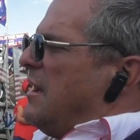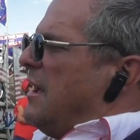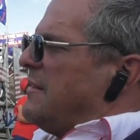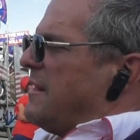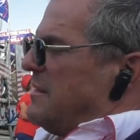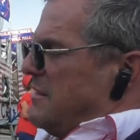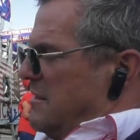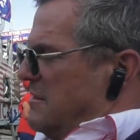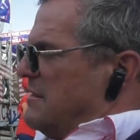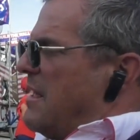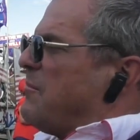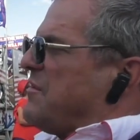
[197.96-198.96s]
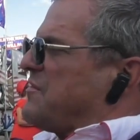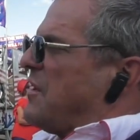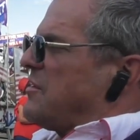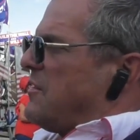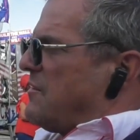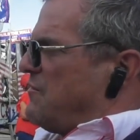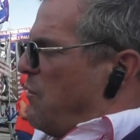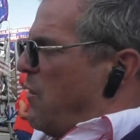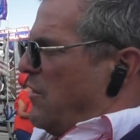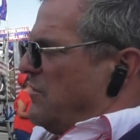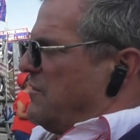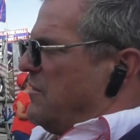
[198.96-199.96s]
And then we started our
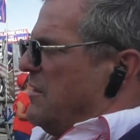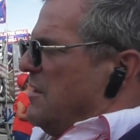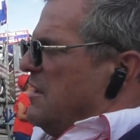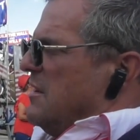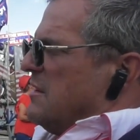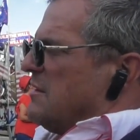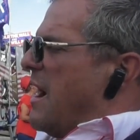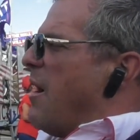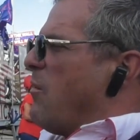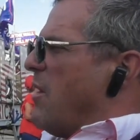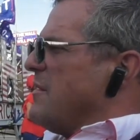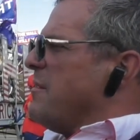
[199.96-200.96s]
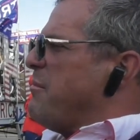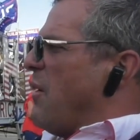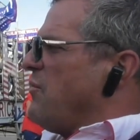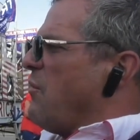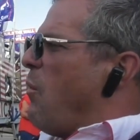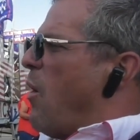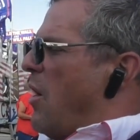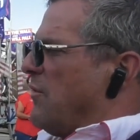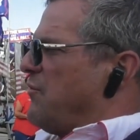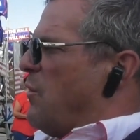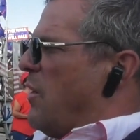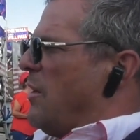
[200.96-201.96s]
tours. Now we're on the Build the Wall
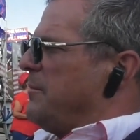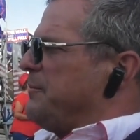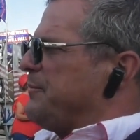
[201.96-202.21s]
tour.